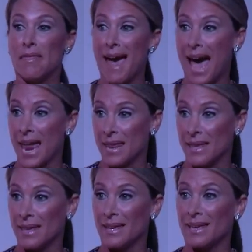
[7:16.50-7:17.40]
That
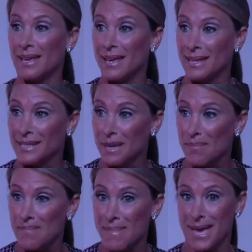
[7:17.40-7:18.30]
is an
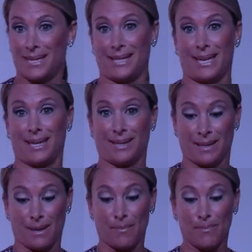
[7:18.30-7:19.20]
amazing
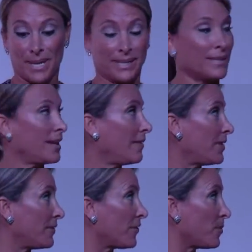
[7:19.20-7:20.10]
piece of
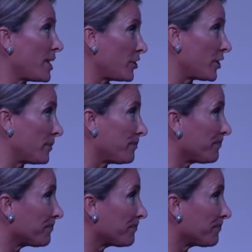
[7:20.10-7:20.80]
information.